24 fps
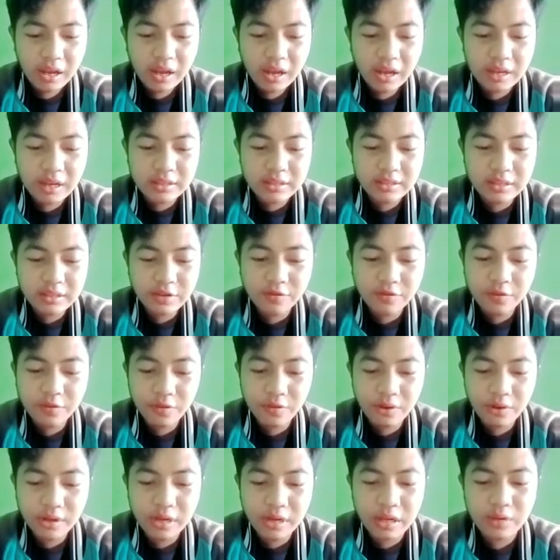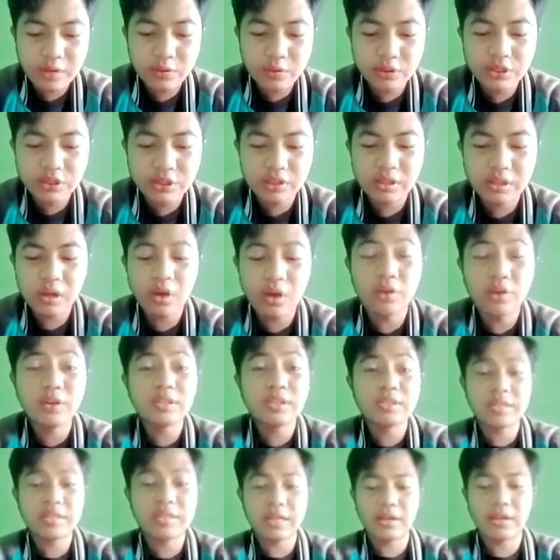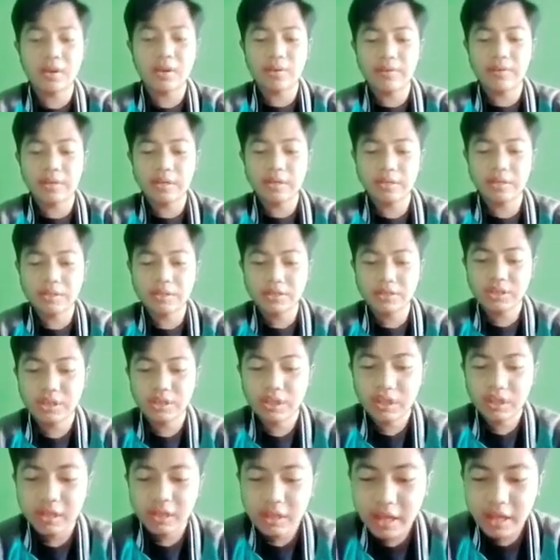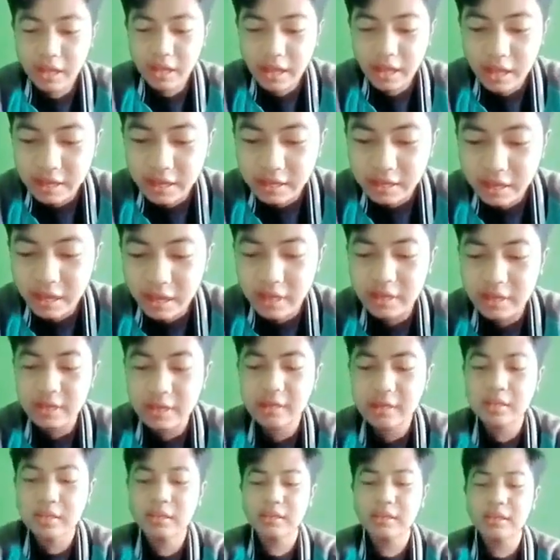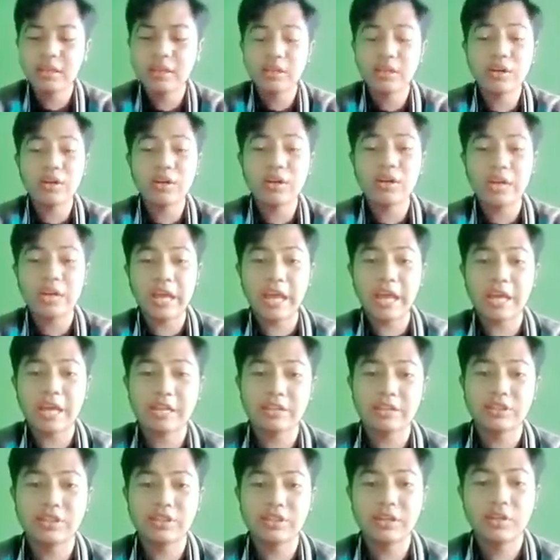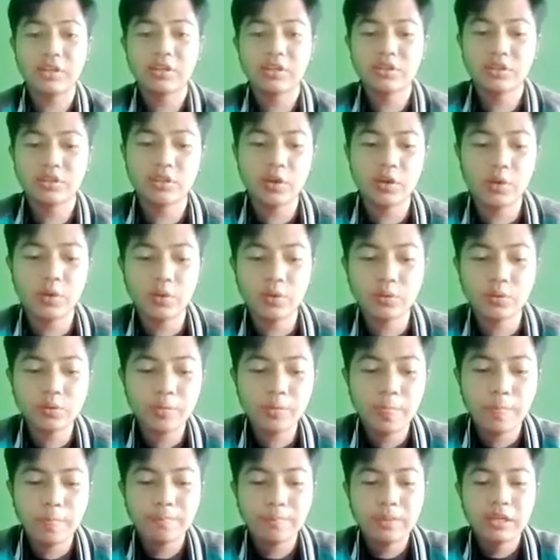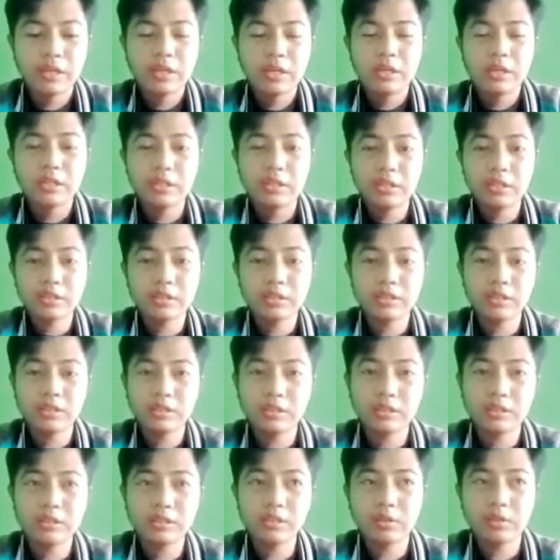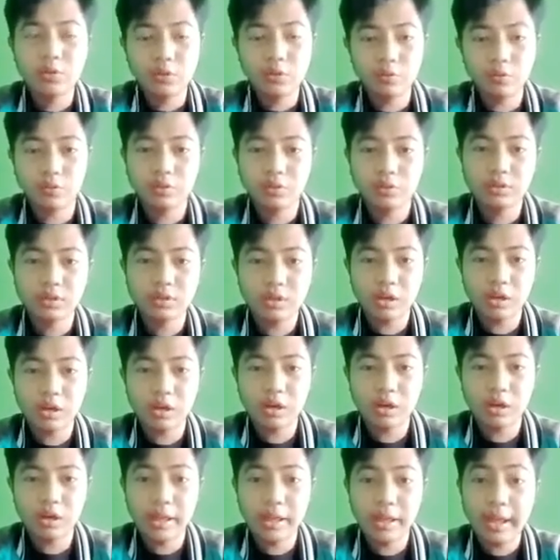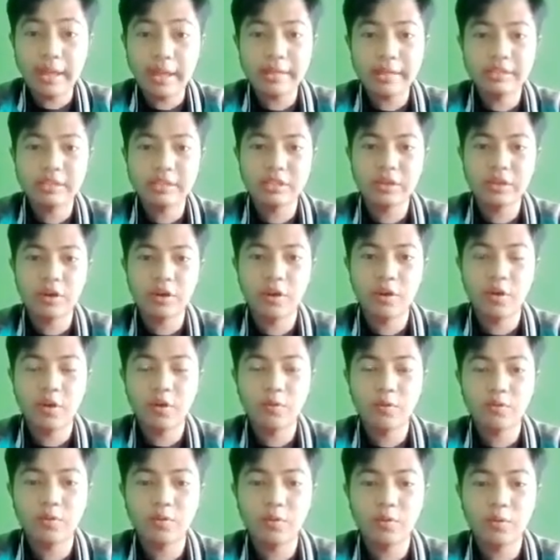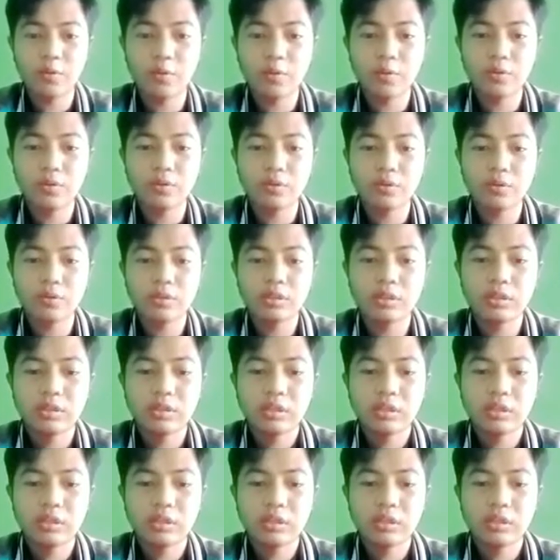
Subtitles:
as a foreign language or second language at an early age. So the good age for